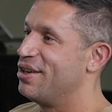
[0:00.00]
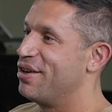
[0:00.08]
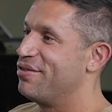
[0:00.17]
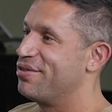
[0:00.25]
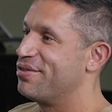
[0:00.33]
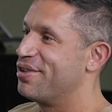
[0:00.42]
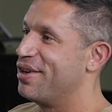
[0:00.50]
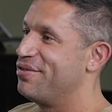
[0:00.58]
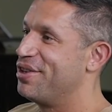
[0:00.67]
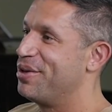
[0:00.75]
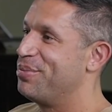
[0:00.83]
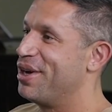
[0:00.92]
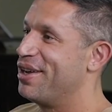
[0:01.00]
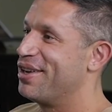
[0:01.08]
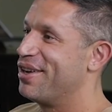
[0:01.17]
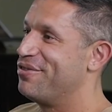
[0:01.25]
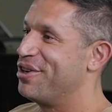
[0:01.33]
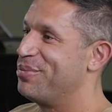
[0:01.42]
you know, I've done
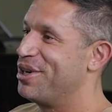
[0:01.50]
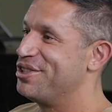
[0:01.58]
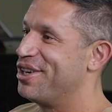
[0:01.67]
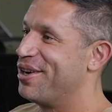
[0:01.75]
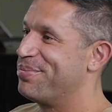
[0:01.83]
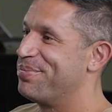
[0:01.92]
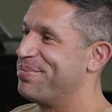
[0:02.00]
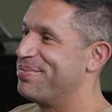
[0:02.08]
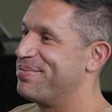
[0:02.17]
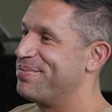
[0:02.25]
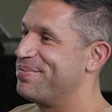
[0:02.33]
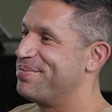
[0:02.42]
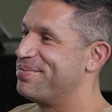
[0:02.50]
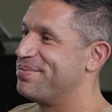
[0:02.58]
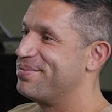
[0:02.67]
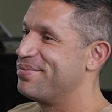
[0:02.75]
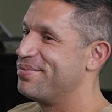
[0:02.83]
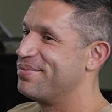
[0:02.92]
my job. I
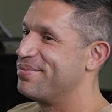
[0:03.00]
love